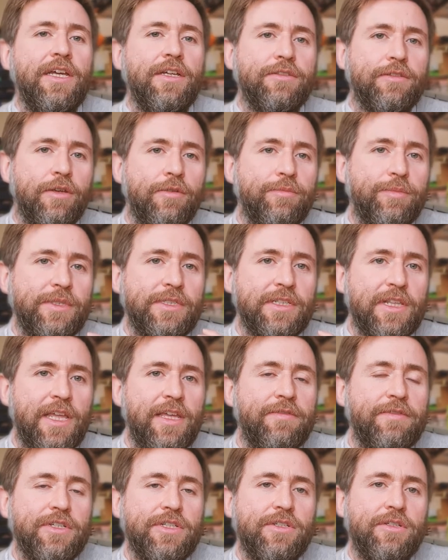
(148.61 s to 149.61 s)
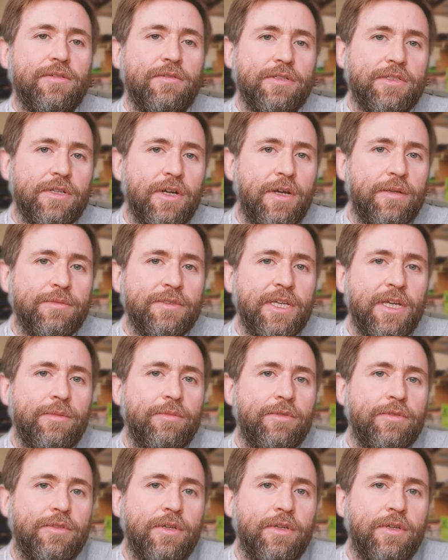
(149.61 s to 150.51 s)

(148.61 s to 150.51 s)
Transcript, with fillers: Don't be slavish to a timetable.